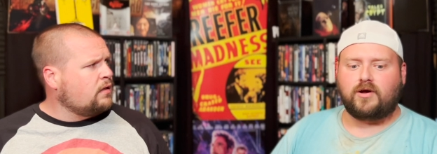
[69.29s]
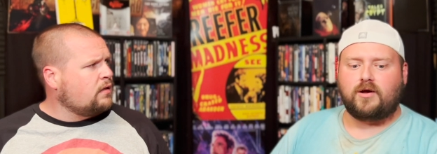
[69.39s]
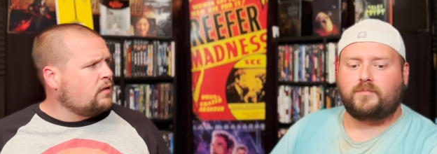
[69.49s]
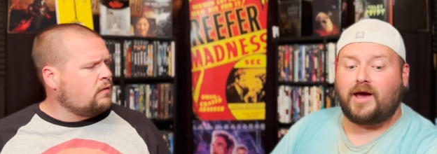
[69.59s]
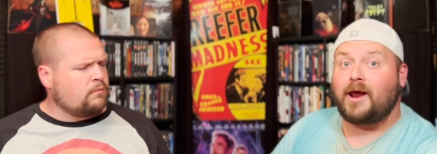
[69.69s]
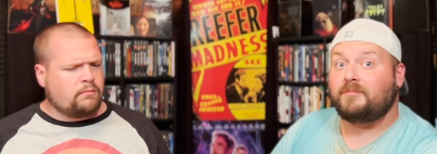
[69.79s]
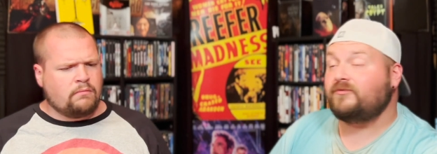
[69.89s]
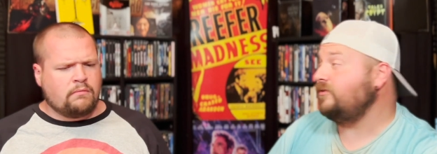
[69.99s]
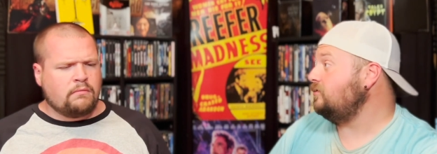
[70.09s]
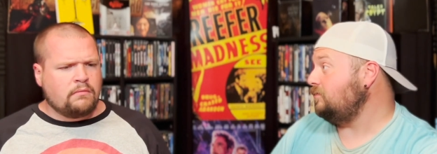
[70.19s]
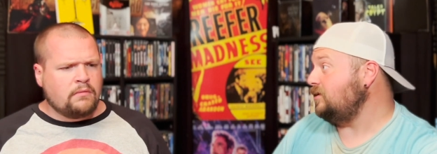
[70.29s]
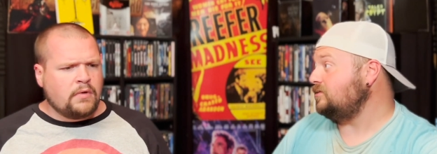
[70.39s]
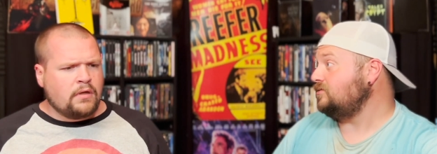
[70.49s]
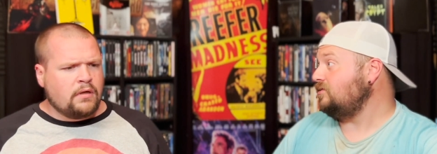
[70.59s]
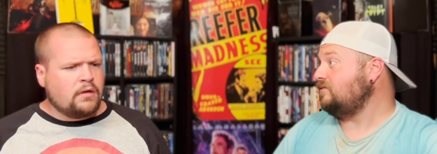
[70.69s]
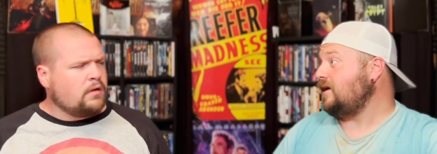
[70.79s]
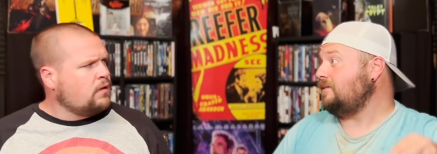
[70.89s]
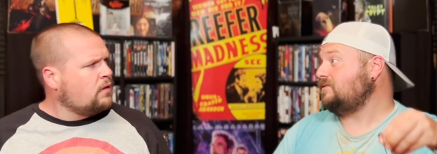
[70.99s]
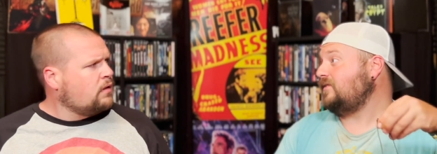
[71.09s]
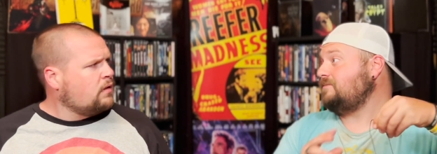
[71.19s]
Speaker 1: But I prefer the Munsters over the Addams
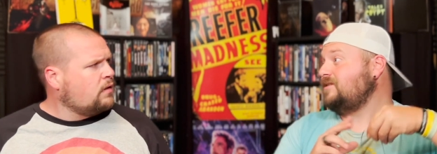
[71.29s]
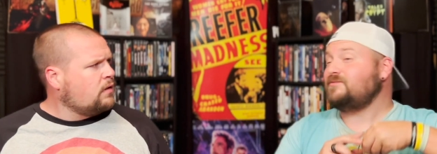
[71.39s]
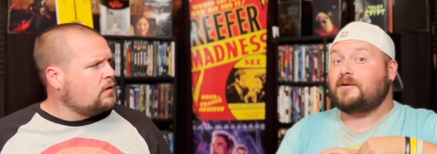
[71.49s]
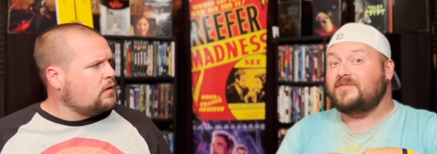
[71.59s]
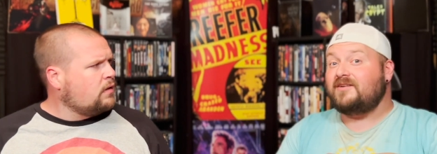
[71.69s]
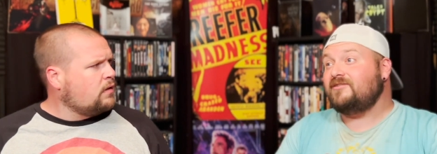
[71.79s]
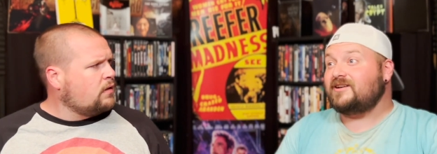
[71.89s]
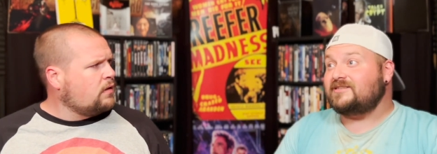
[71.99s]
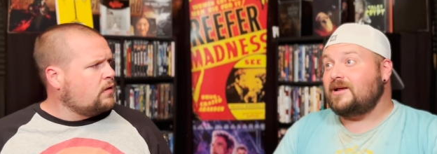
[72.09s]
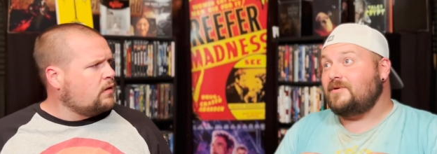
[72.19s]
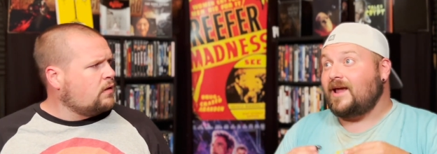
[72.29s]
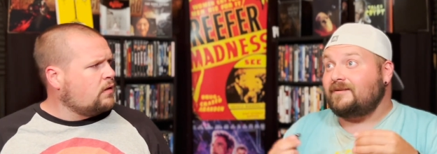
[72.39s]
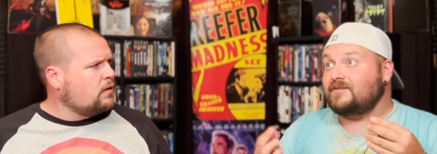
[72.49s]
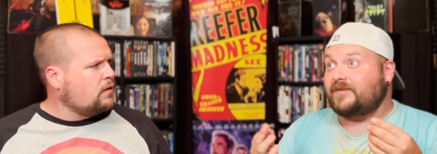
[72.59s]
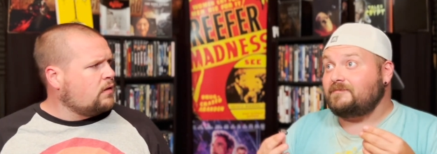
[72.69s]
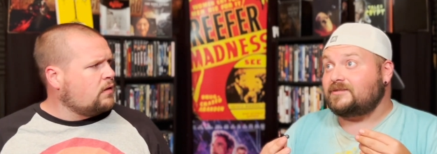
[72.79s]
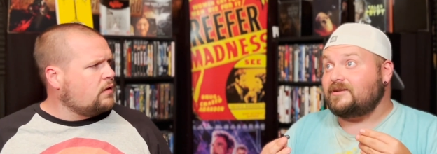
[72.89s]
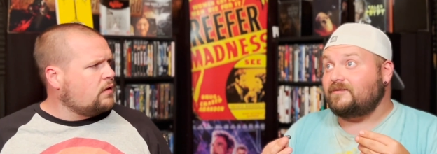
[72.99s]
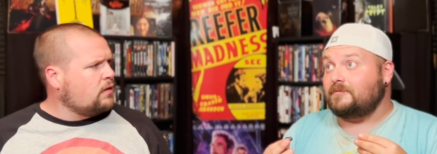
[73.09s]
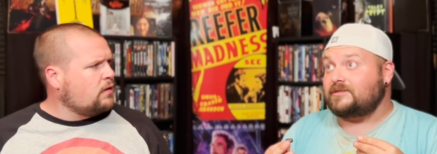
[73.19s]
Family. That's why I'm never excited about Addams Family stuff
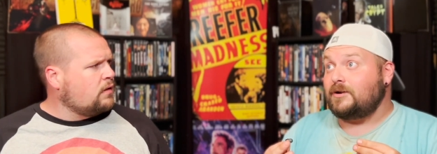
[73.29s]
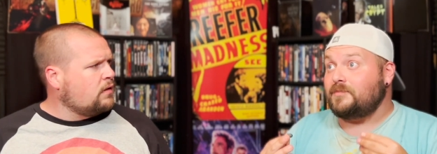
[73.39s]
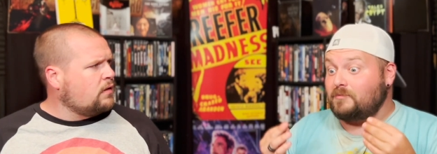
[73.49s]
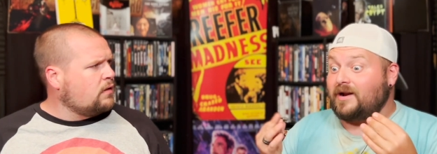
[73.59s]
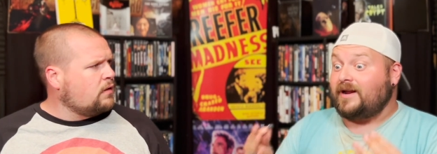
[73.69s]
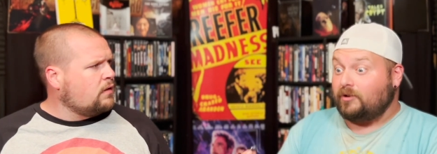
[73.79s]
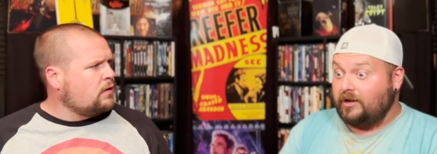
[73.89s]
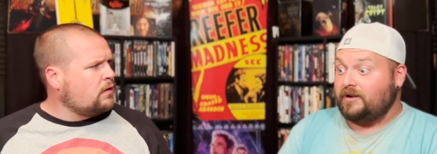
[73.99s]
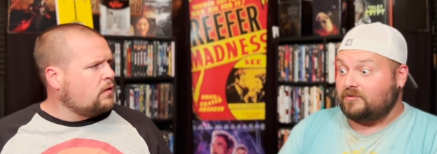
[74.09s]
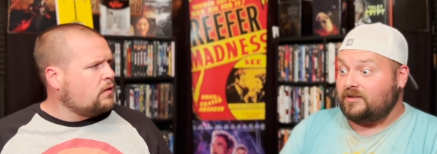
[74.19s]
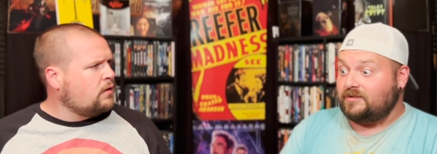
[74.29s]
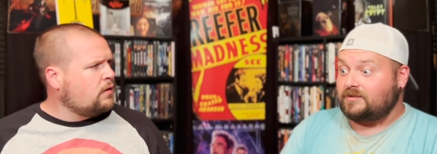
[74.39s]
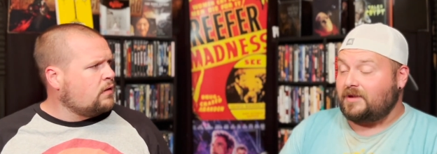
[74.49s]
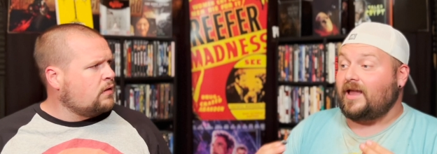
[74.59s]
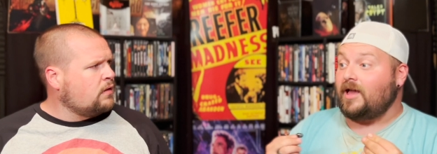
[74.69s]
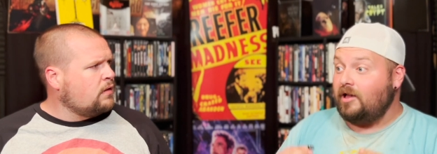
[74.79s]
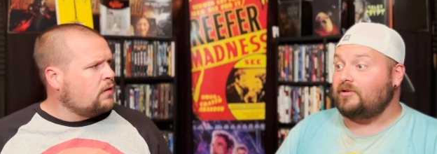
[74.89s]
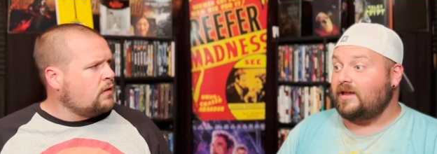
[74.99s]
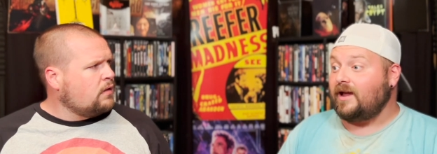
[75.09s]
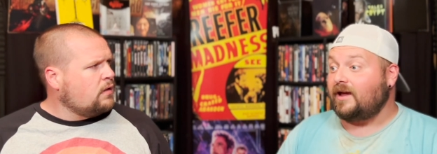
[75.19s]
comes out. But when I hear hear this, I'm like, hell
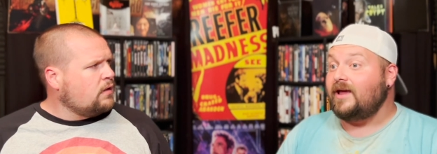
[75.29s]
yeah!